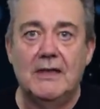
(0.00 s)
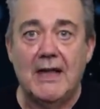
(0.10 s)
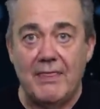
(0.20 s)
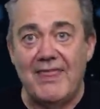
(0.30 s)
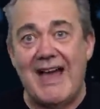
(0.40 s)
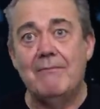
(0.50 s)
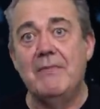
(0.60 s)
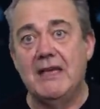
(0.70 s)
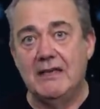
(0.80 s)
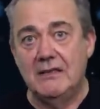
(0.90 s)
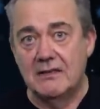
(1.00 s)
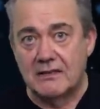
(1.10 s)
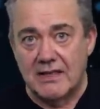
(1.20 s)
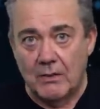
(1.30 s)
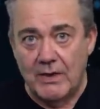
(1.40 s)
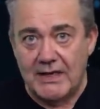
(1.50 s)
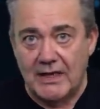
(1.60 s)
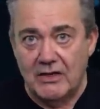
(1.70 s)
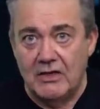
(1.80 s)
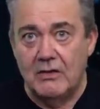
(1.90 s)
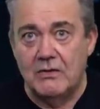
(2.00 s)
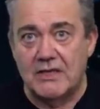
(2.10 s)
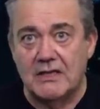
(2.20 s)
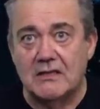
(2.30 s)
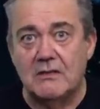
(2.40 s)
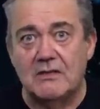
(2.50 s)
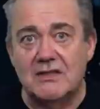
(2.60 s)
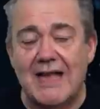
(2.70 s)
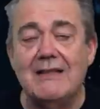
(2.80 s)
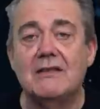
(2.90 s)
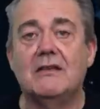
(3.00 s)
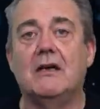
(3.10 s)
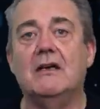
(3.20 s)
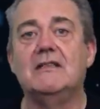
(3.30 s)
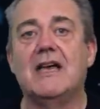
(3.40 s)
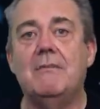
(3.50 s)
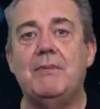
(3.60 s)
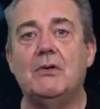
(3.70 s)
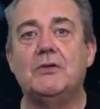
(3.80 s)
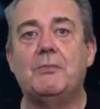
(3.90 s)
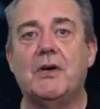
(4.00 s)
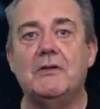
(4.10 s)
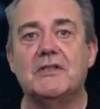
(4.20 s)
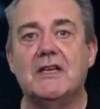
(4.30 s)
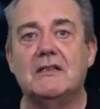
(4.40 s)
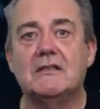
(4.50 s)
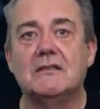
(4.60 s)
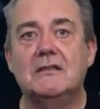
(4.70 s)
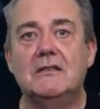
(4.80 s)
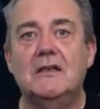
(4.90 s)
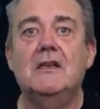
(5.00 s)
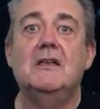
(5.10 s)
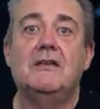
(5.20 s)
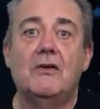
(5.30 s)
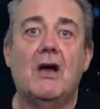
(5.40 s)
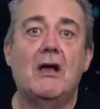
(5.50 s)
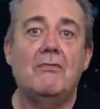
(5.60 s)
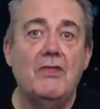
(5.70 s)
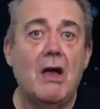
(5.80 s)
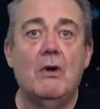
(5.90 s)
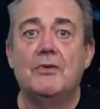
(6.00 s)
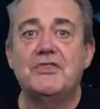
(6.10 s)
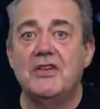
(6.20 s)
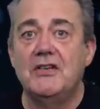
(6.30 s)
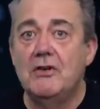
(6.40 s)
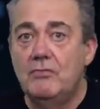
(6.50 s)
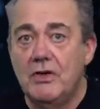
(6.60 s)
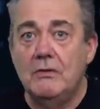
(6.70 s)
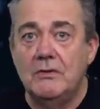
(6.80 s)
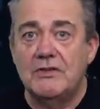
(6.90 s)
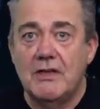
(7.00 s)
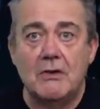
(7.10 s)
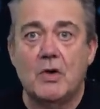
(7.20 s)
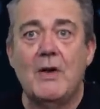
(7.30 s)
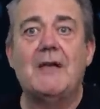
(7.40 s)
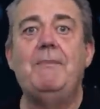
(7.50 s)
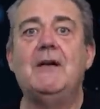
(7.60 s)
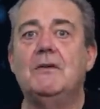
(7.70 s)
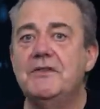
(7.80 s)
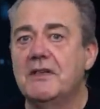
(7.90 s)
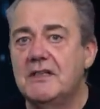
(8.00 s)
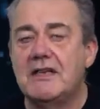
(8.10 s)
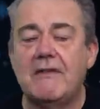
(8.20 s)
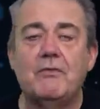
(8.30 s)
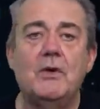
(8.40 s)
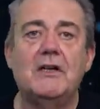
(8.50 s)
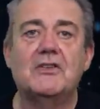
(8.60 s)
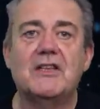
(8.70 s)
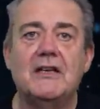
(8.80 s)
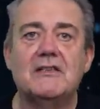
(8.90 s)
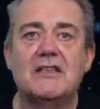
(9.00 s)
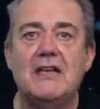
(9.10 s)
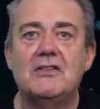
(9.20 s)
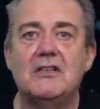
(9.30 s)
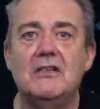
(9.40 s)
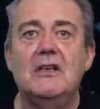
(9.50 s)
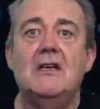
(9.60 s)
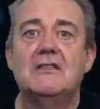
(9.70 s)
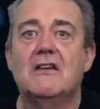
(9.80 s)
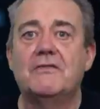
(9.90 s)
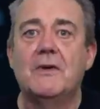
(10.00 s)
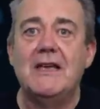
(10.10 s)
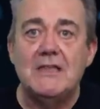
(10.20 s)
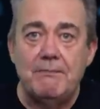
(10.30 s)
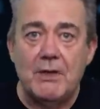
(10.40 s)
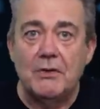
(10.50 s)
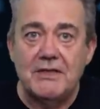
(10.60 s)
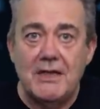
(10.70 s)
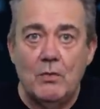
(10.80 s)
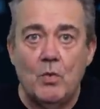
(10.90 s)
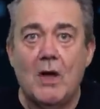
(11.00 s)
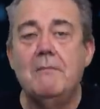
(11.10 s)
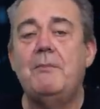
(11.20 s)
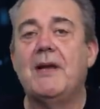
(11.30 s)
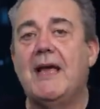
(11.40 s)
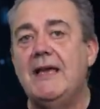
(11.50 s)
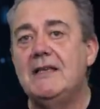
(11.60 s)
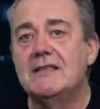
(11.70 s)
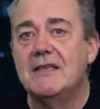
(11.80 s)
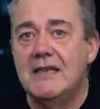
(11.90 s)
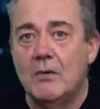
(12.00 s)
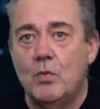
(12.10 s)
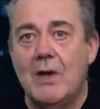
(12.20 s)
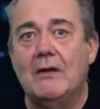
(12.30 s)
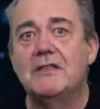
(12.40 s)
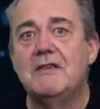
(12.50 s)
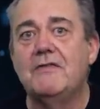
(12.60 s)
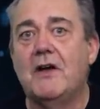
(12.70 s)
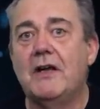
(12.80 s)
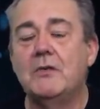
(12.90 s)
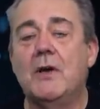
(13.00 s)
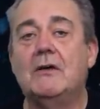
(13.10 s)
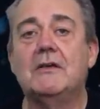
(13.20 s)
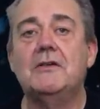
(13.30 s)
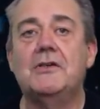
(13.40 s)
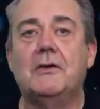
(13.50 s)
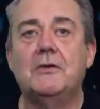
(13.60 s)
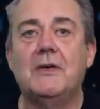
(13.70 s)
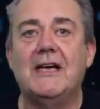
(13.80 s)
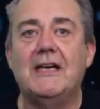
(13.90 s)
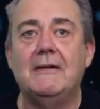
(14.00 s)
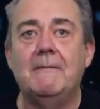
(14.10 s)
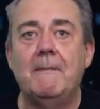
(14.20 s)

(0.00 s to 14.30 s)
And that means that we can use it to standardize our build process. There are no alternate routes, no quick builds on a dev workstation. Software is built in one place in a well-defined, well-controlled way.